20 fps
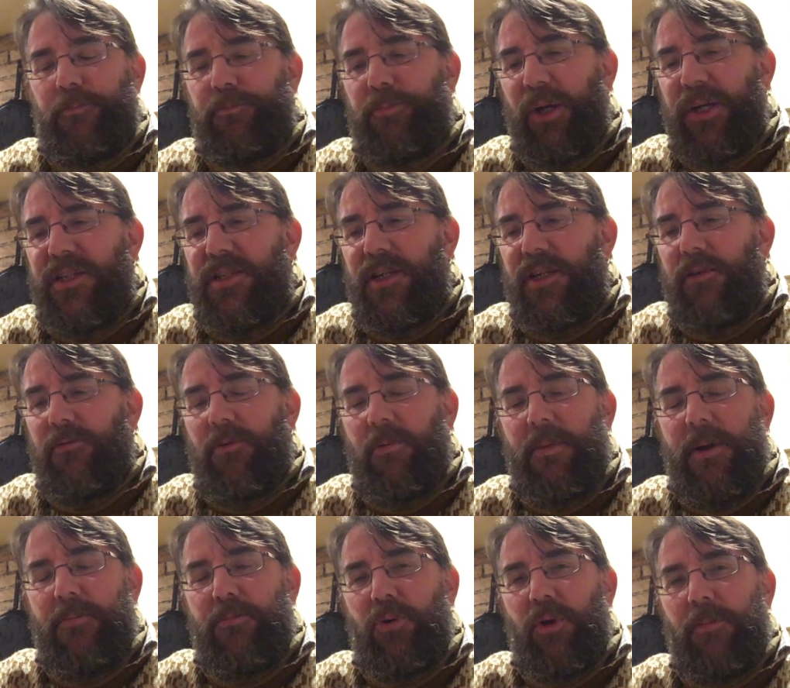basically
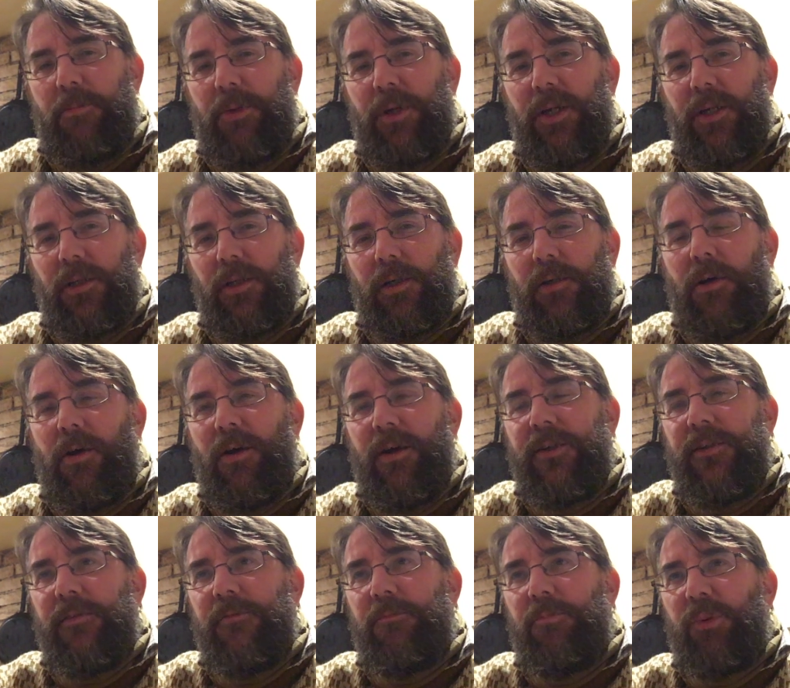remember it being the
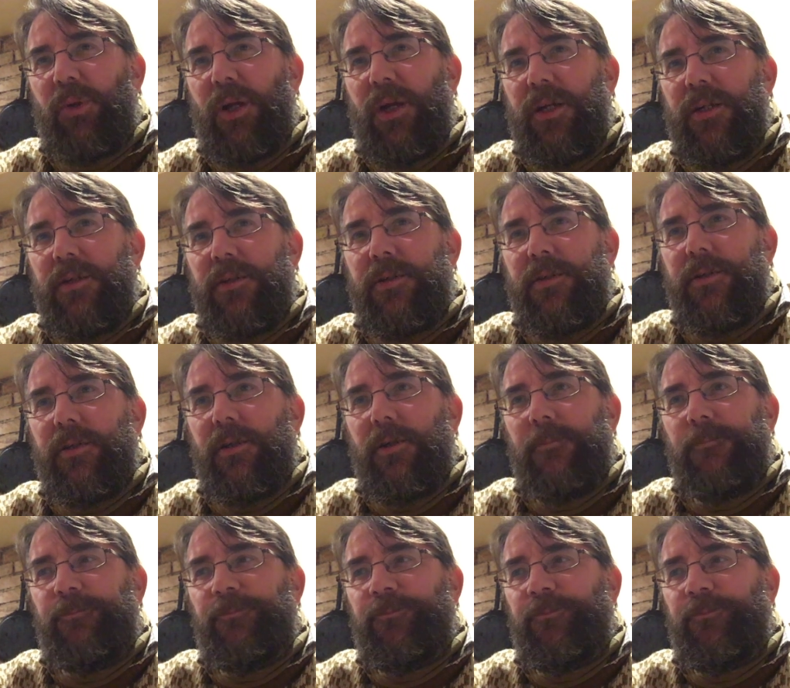kind of blend that